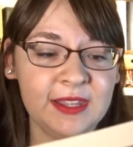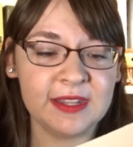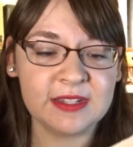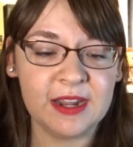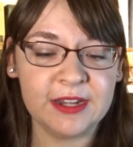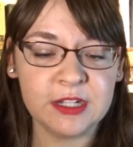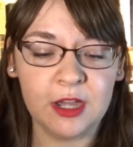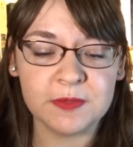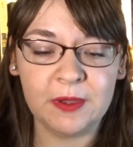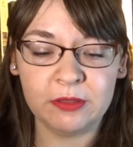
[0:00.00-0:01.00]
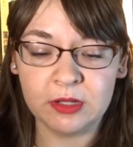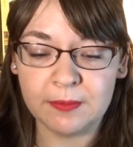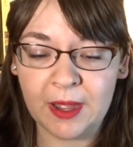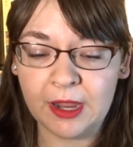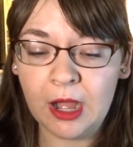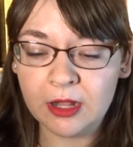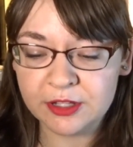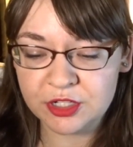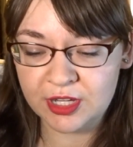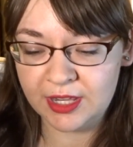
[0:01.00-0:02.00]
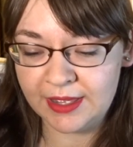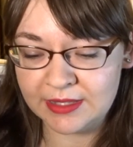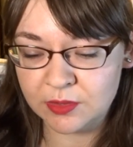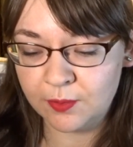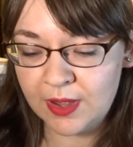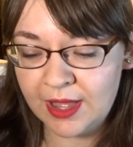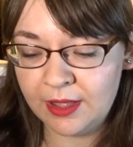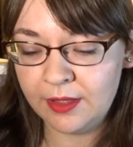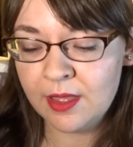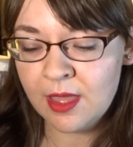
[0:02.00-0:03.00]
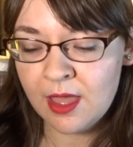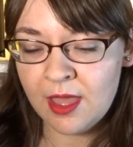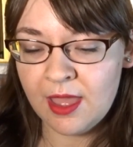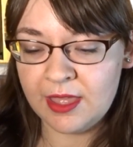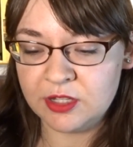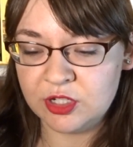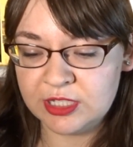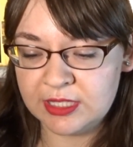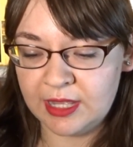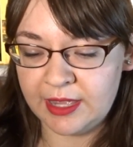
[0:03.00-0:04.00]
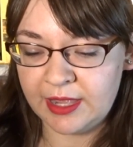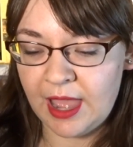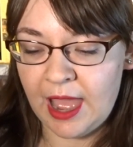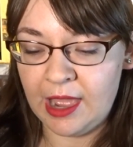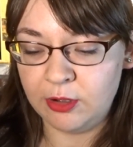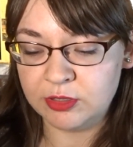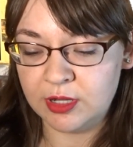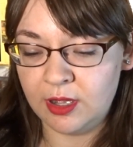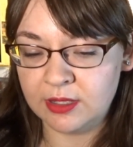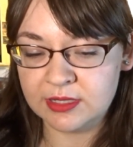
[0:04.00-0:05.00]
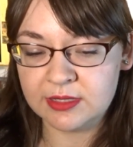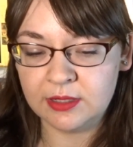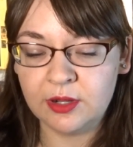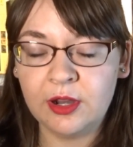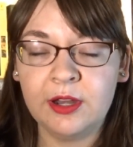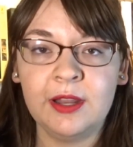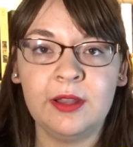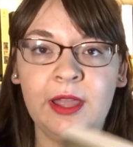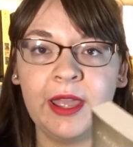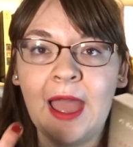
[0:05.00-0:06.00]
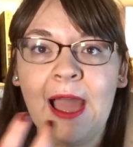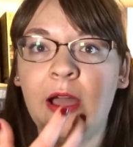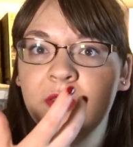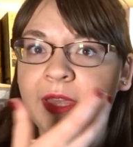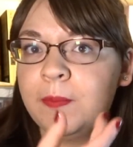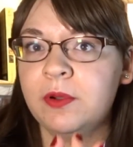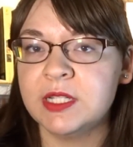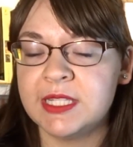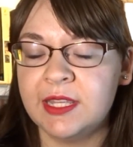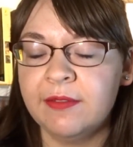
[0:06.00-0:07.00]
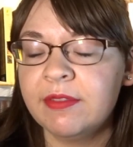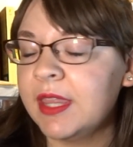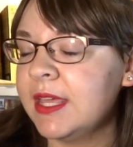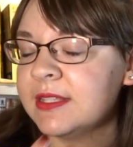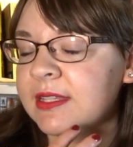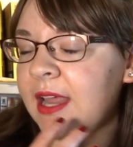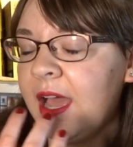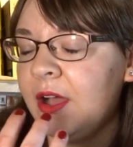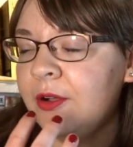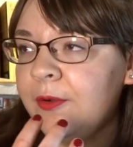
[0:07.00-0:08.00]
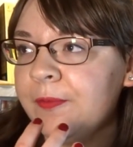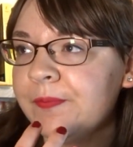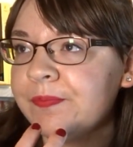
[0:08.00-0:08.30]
It kind of talks about their biology as well, and just how dogs learn and how they perceive things and how